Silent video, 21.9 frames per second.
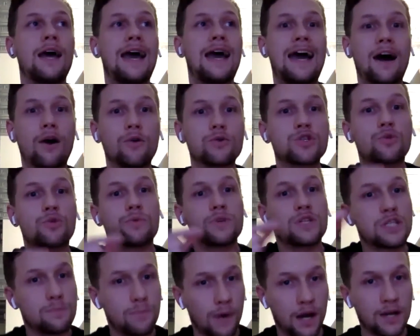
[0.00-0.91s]
how to
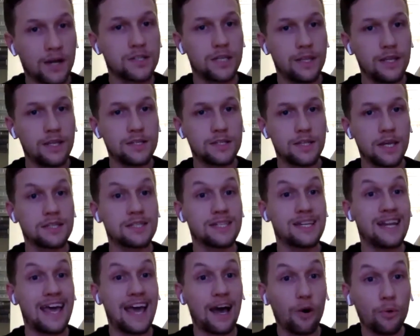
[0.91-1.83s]
respond to these things
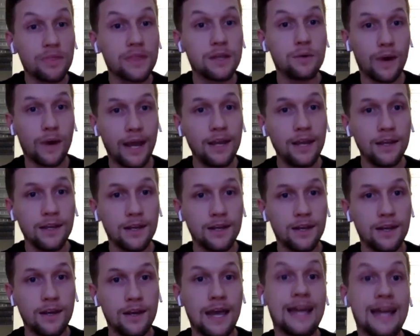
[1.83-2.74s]
in a healthy way
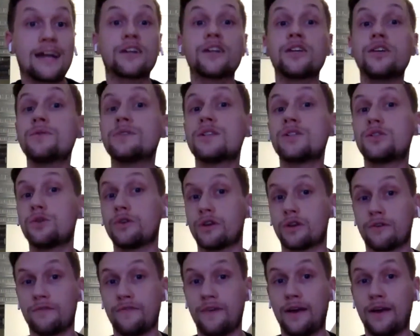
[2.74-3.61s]
and how to use it to your